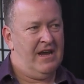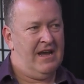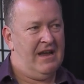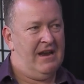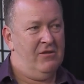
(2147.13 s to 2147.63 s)

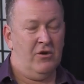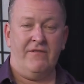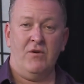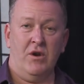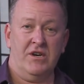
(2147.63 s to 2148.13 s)
Uh, look,
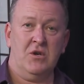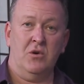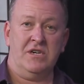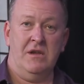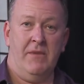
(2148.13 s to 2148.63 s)
if you want to
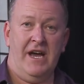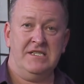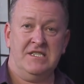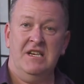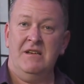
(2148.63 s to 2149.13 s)
talk to your
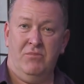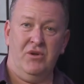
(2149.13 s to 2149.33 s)
mates,